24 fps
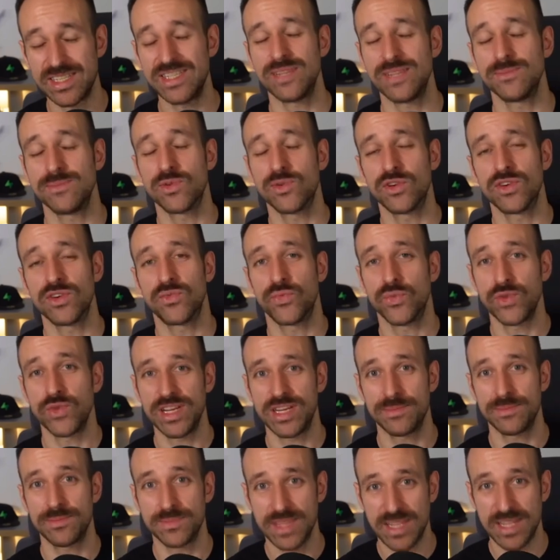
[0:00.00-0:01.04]
need more
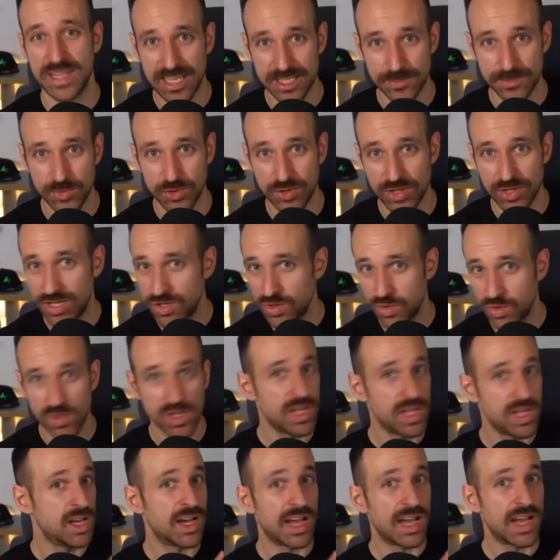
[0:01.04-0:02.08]
freedom than Expo Go,
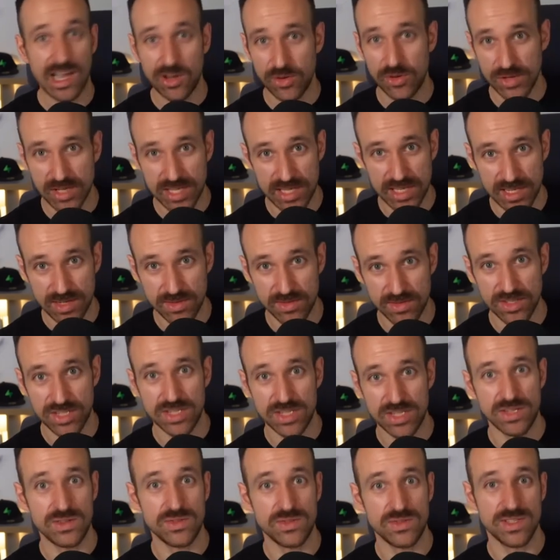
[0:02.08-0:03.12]
how you can
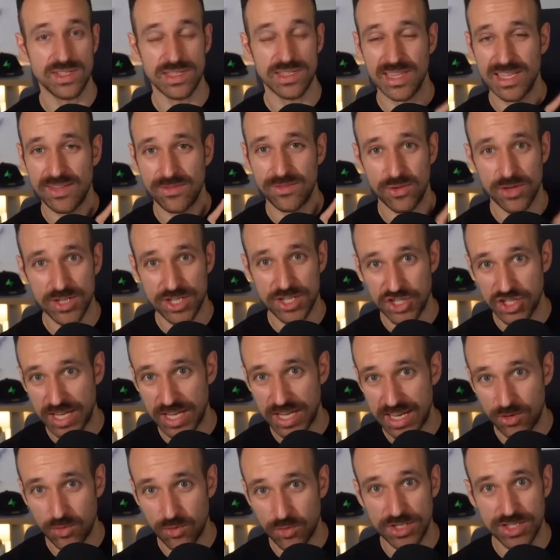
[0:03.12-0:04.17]
use and leverage
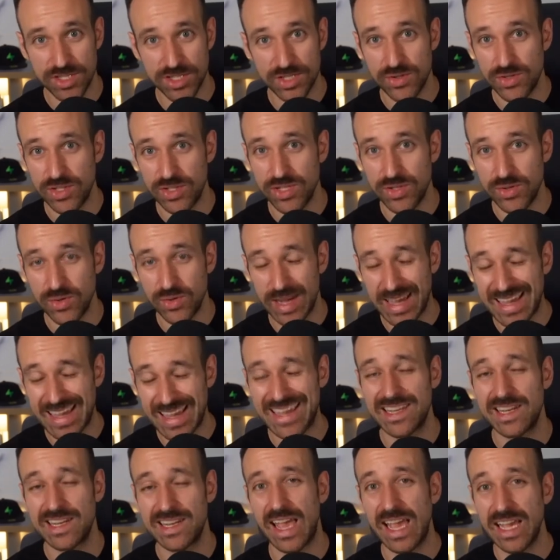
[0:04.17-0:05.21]
Android Studio
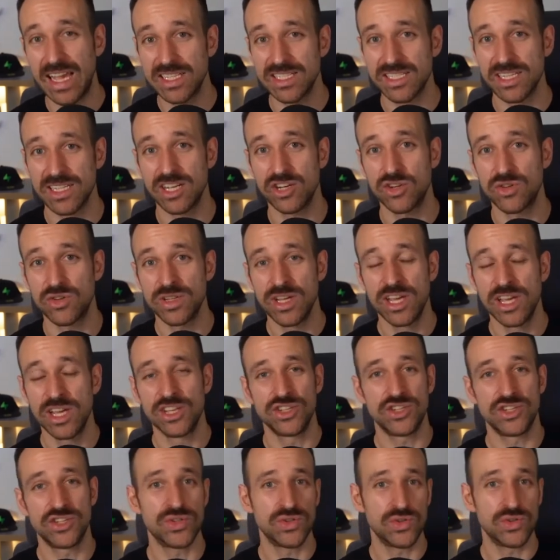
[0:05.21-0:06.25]
and Xcode
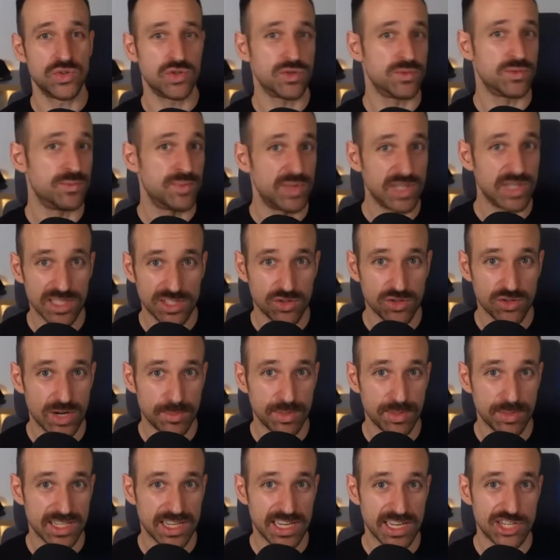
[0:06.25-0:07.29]
to build your
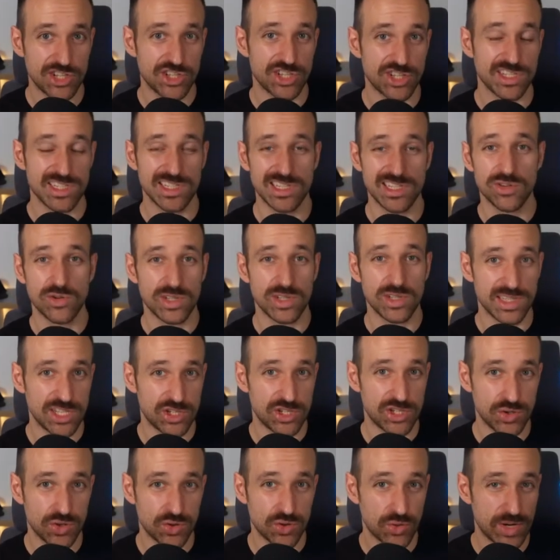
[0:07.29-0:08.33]
applications locally,
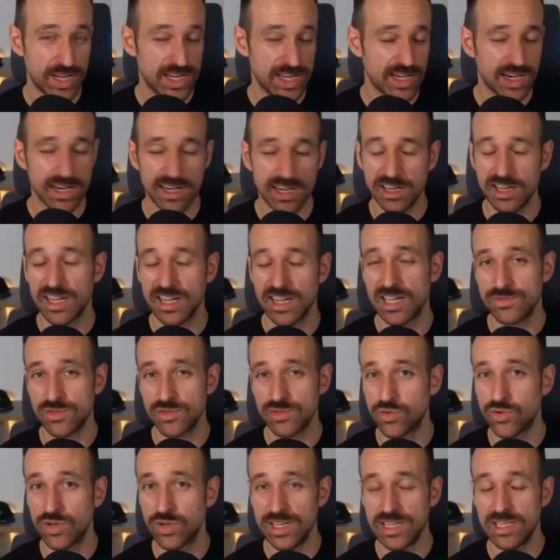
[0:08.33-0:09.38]
to create archives
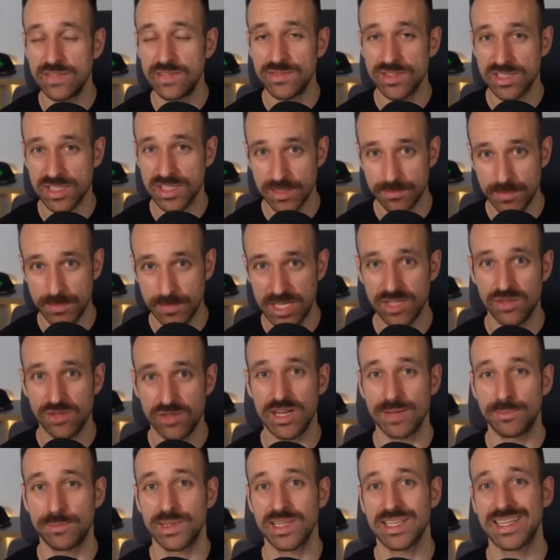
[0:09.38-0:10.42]
or even submit
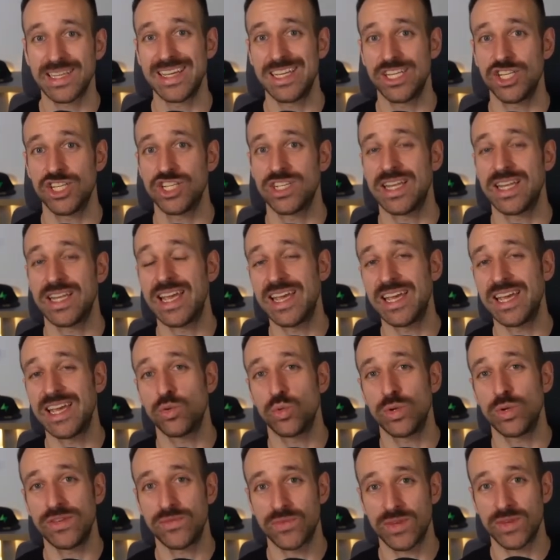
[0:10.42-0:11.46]
your application.
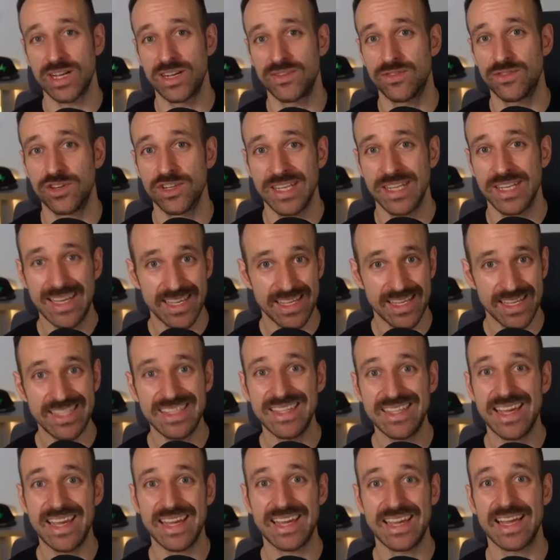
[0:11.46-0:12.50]
And we've covered
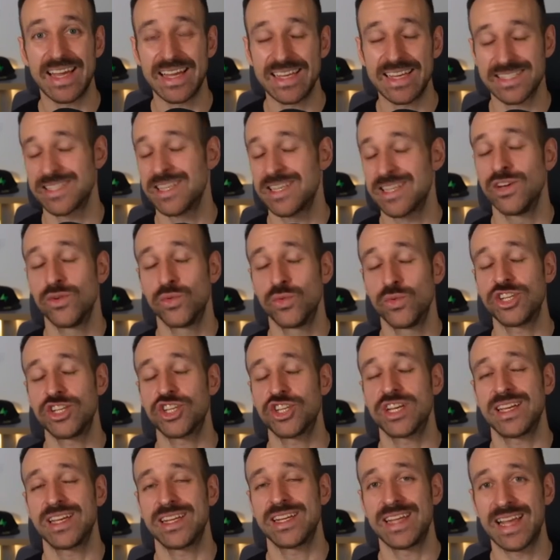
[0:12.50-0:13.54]
EAS,
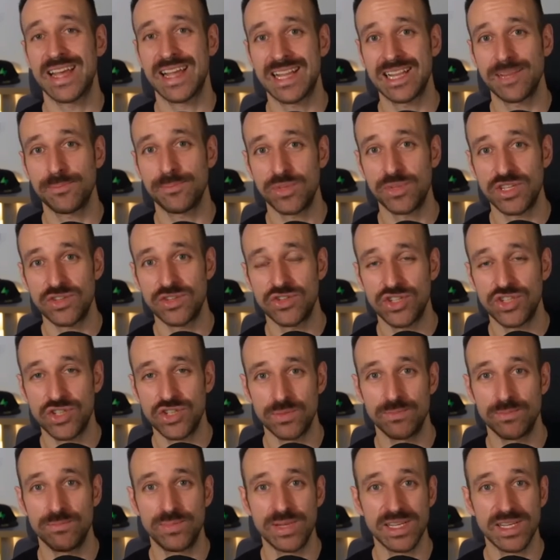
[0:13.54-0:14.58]
which can help you
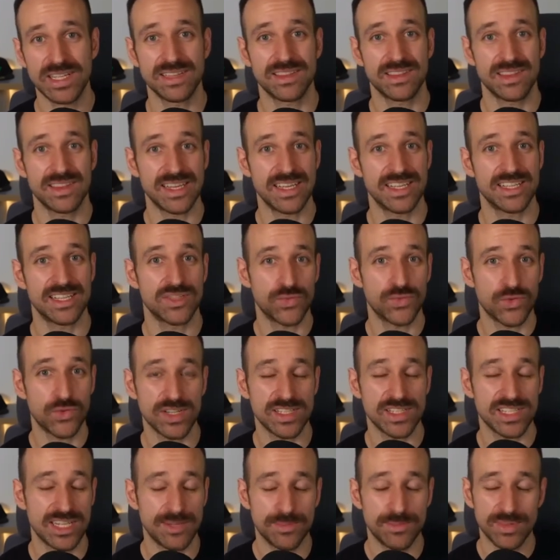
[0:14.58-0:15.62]
to build things.
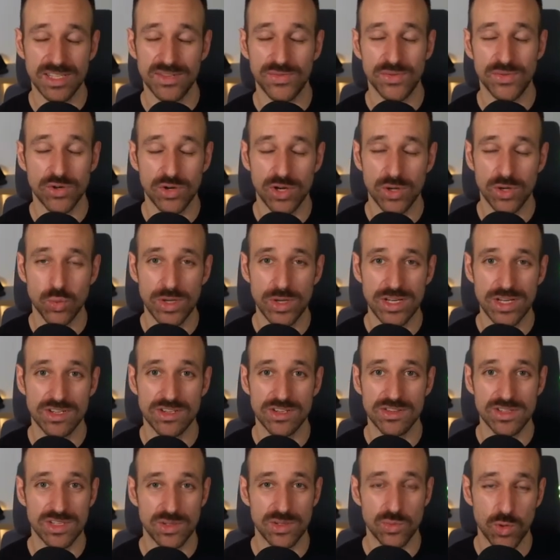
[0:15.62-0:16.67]
For example, if you're on
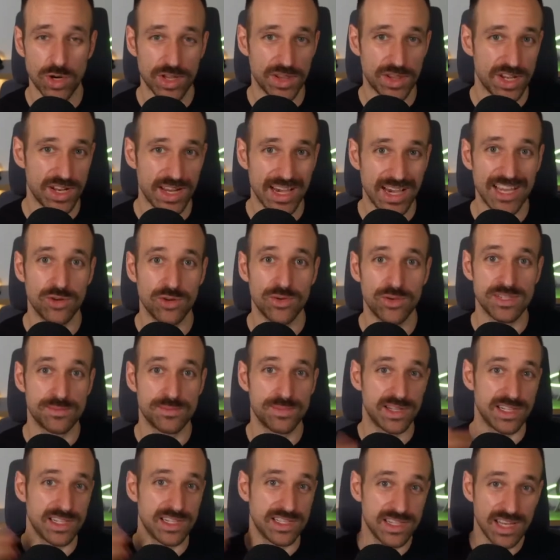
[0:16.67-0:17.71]
Windows and want an
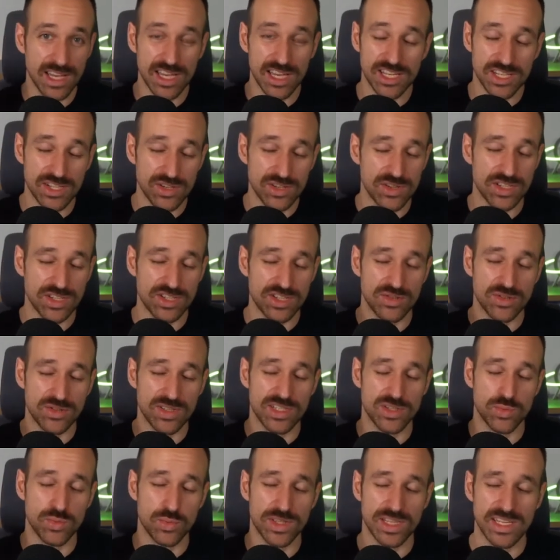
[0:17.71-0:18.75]
iOS build, you can do
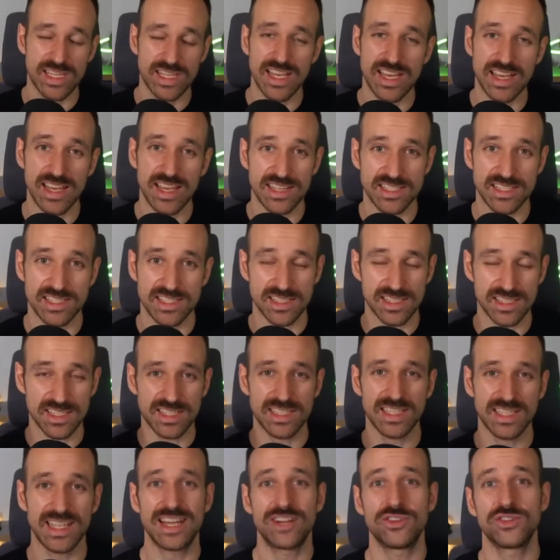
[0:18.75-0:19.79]
this with EAS in the
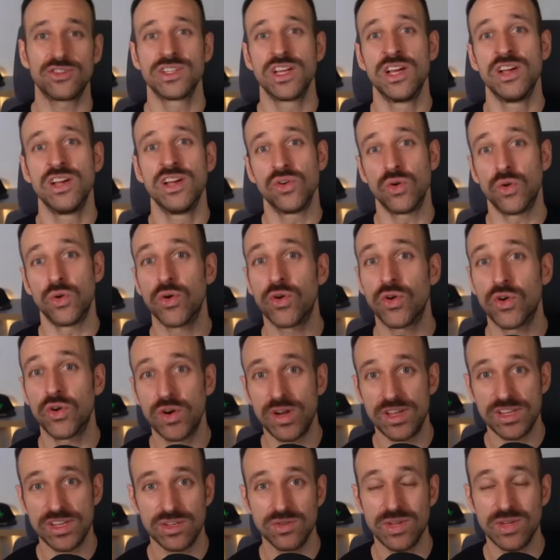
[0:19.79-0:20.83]
cloud,
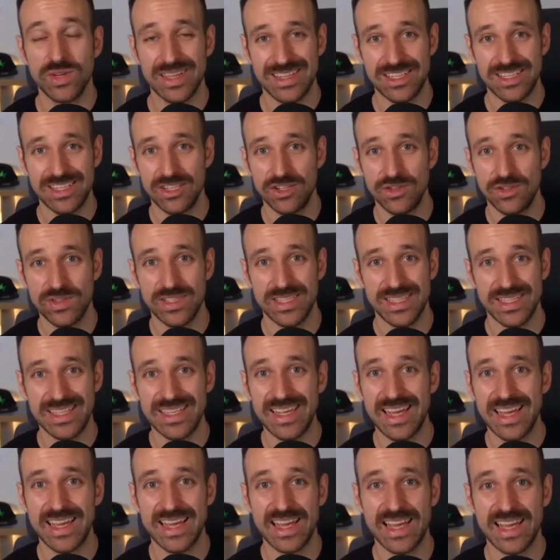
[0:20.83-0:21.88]
or you can use
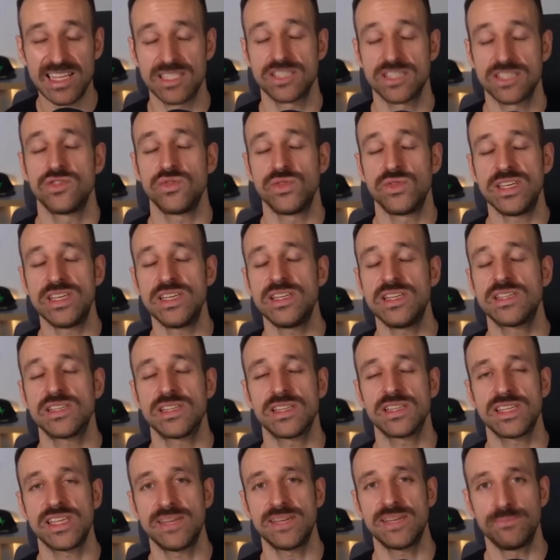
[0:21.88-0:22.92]
EAS to
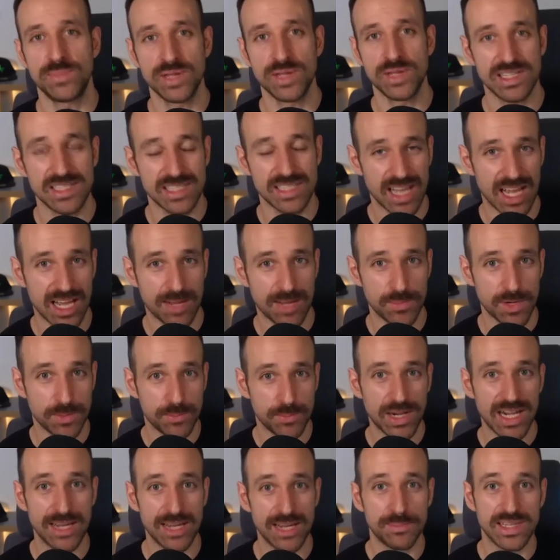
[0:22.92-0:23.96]
easily build up a
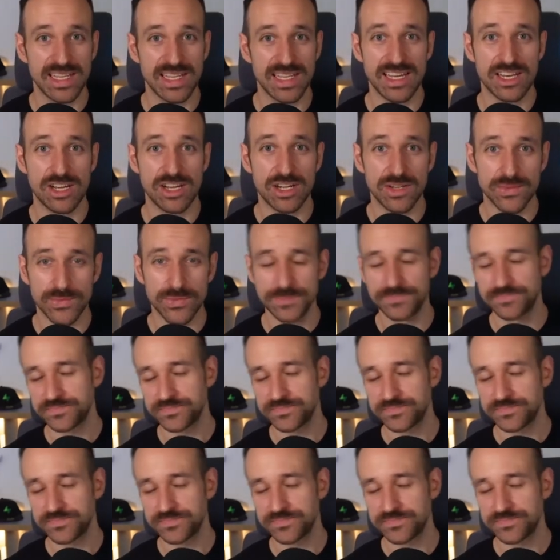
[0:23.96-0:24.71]
pipeline of